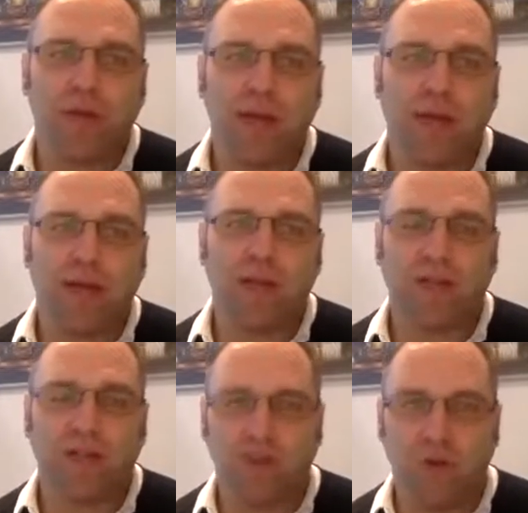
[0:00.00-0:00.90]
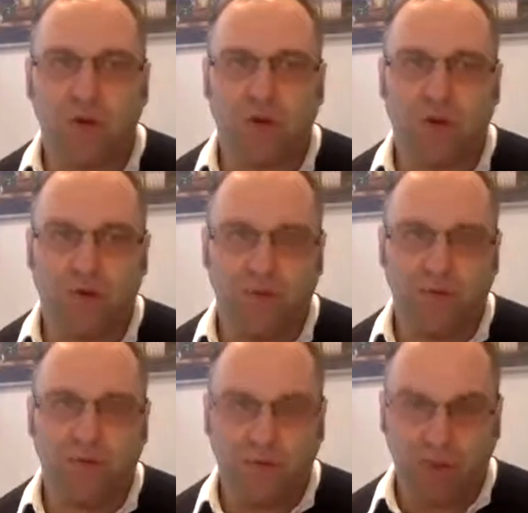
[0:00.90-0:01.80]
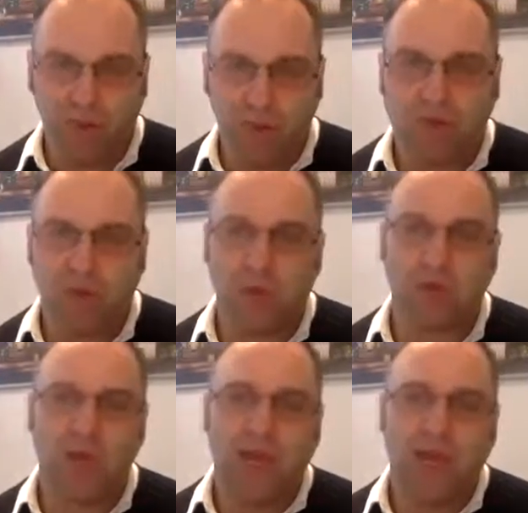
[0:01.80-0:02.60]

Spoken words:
ideas external to the firm. And so there's